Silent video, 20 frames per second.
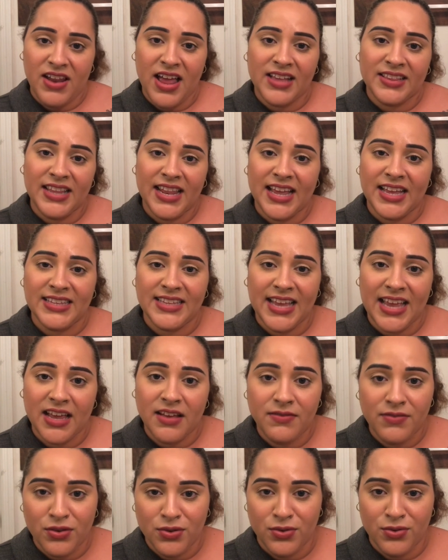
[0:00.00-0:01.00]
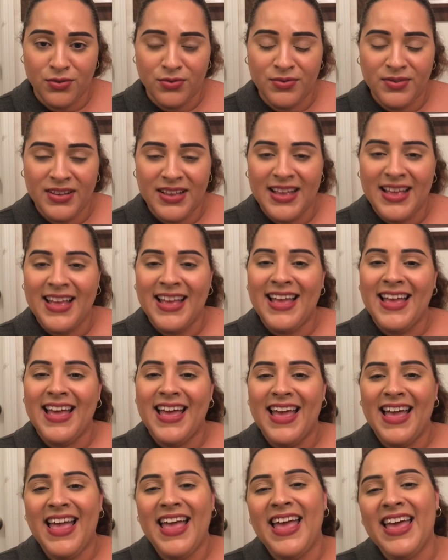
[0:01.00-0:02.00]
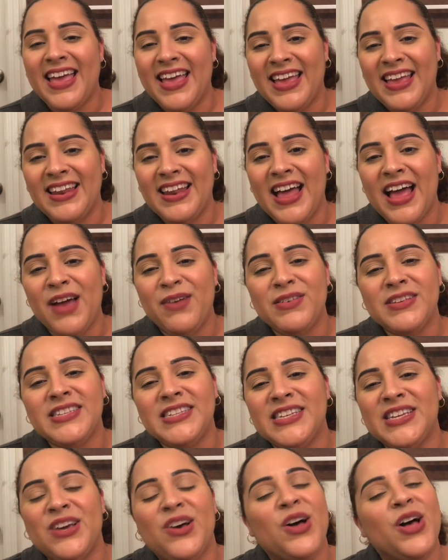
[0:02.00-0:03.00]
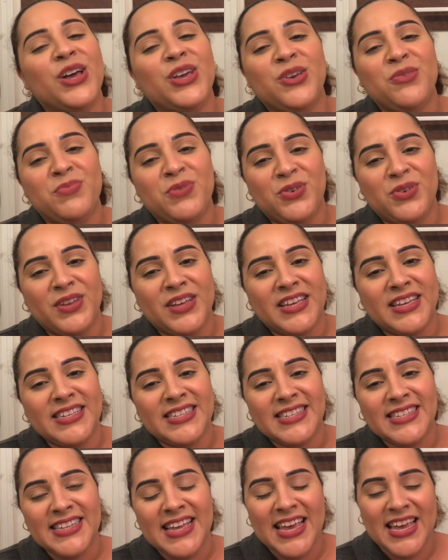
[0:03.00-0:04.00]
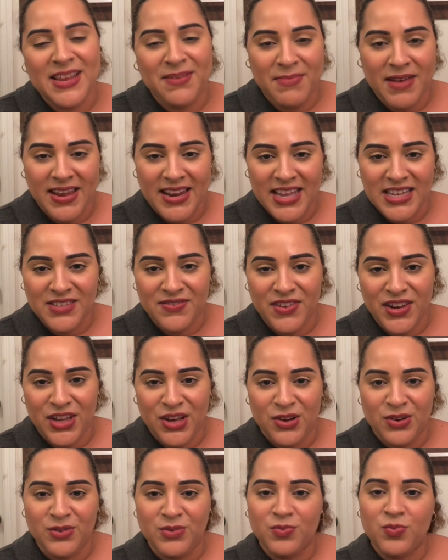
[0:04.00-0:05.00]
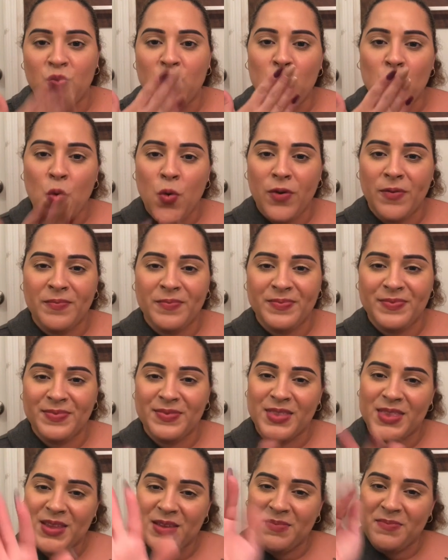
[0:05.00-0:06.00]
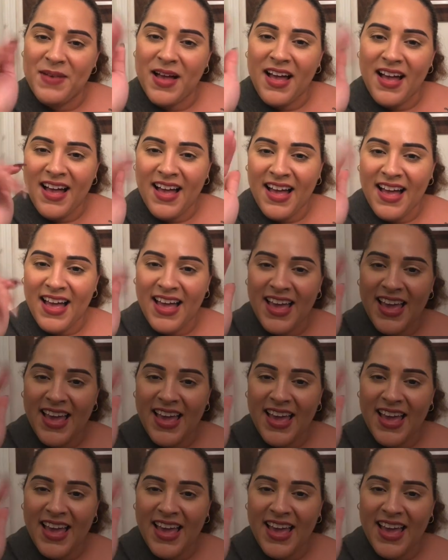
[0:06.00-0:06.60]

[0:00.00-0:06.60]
acting like a dang fool. And I will see all you beauties in my next video. Bye.